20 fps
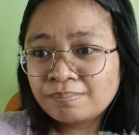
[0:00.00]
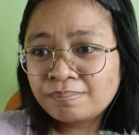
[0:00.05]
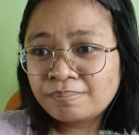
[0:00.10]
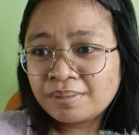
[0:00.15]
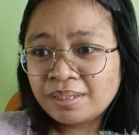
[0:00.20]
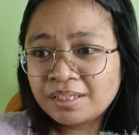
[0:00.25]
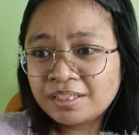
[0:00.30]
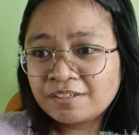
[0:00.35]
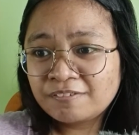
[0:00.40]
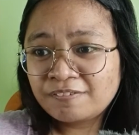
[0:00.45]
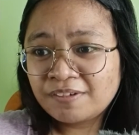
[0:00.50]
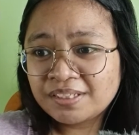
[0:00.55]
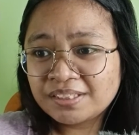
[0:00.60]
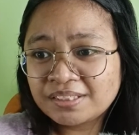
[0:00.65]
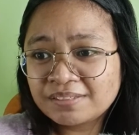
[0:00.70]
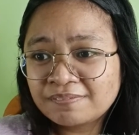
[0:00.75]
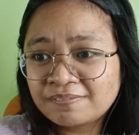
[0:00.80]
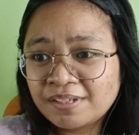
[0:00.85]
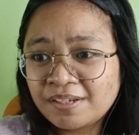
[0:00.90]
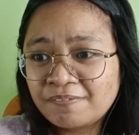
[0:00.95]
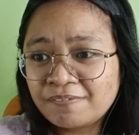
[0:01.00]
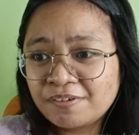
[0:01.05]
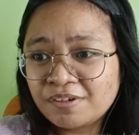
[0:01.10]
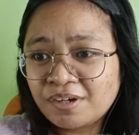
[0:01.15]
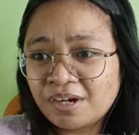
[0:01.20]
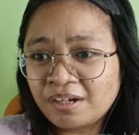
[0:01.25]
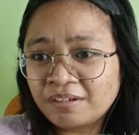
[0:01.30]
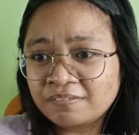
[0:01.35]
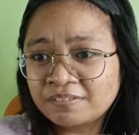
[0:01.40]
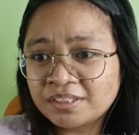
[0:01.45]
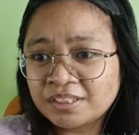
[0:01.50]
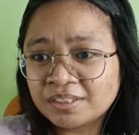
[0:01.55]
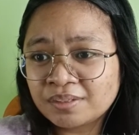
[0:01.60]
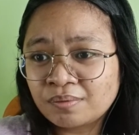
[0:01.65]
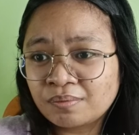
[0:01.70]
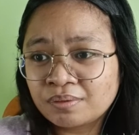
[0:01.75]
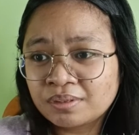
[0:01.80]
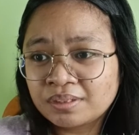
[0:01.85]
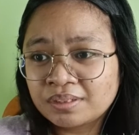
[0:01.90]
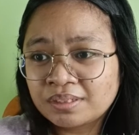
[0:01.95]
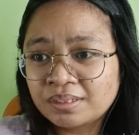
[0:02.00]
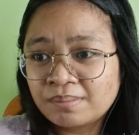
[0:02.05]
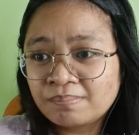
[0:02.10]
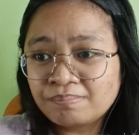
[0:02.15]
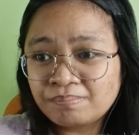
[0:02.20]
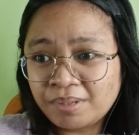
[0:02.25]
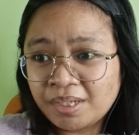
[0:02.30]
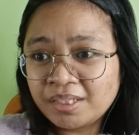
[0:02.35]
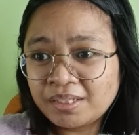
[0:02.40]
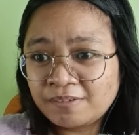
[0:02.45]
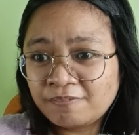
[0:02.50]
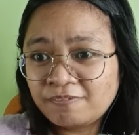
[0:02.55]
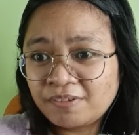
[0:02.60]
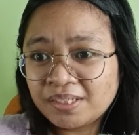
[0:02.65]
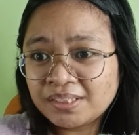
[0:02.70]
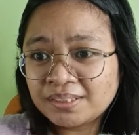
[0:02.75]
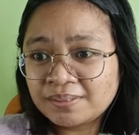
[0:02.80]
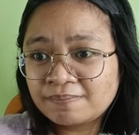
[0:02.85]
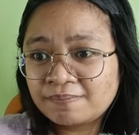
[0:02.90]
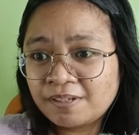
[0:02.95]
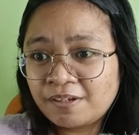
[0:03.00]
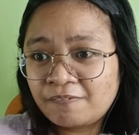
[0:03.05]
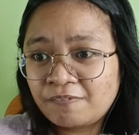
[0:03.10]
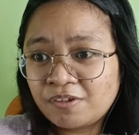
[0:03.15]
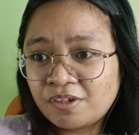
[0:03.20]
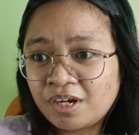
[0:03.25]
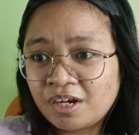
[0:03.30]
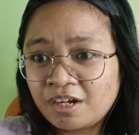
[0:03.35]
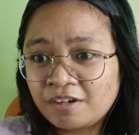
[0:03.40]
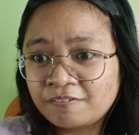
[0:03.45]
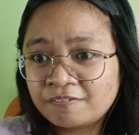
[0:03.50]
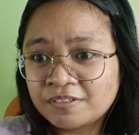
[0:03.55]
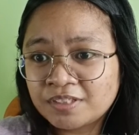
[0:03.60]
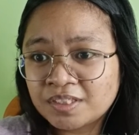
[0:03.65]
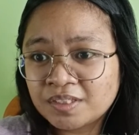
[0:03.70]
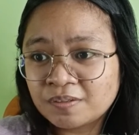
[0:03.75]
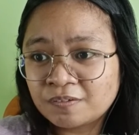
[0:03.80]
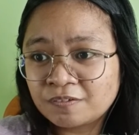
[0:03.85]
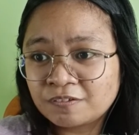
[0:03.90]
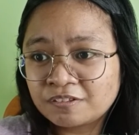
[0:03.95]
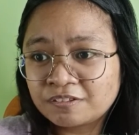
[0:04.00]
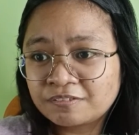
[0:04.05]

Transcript: Play defensively if you have to. Play defensively if you have to.